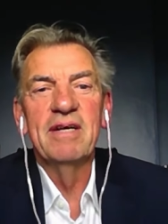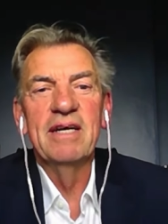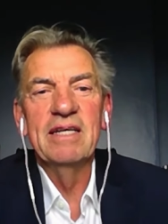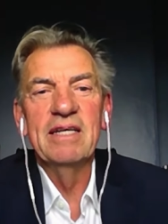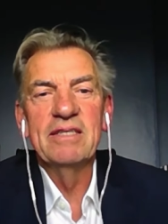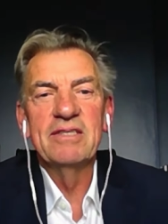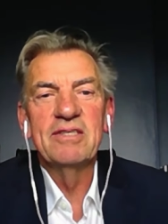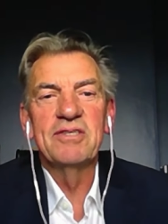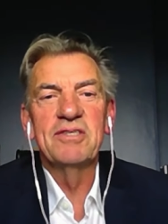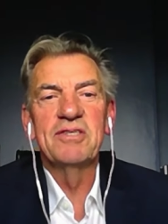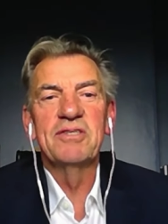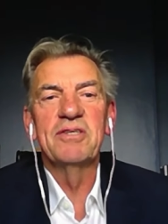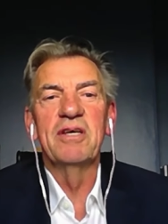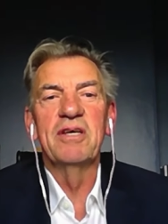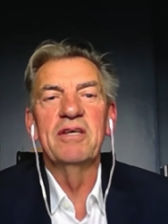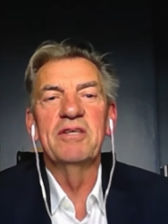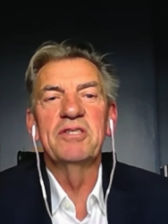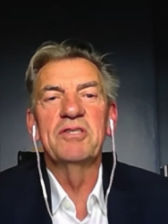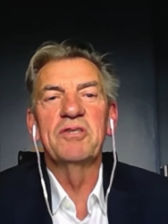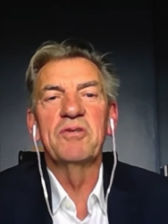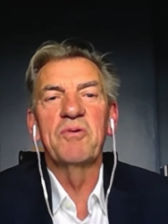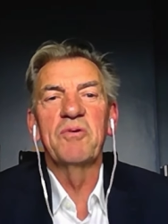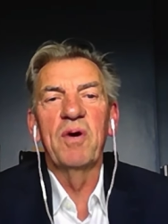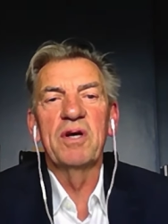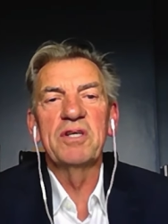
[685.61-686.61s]
it's
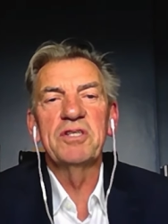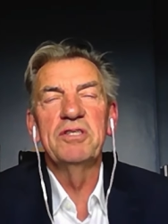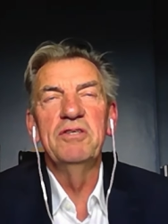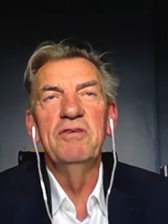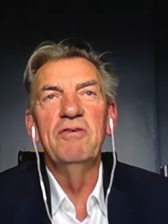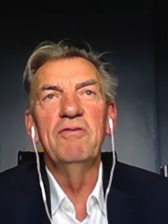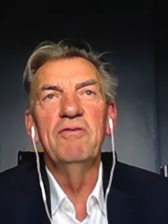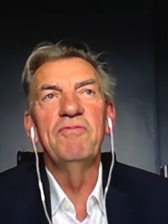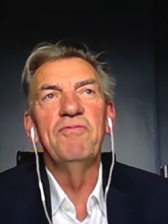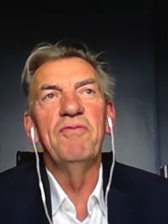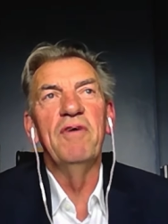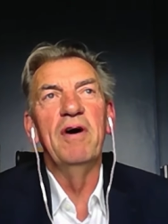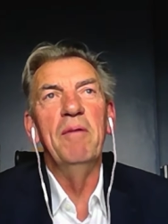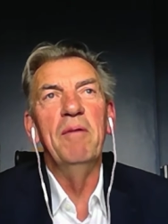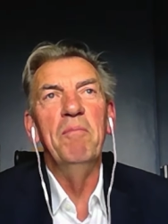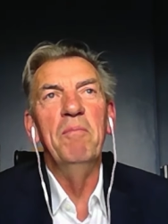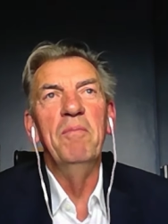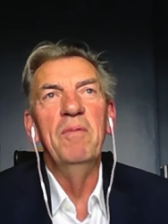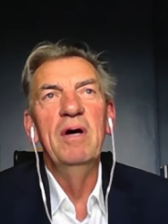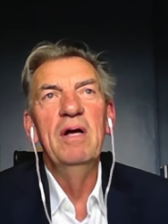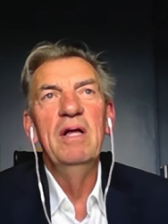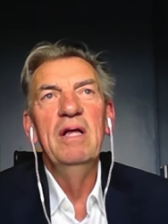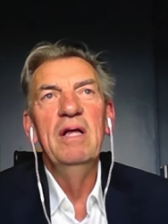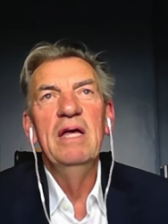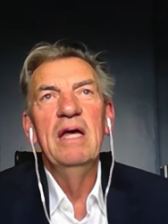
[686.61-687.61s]
it's a question of um,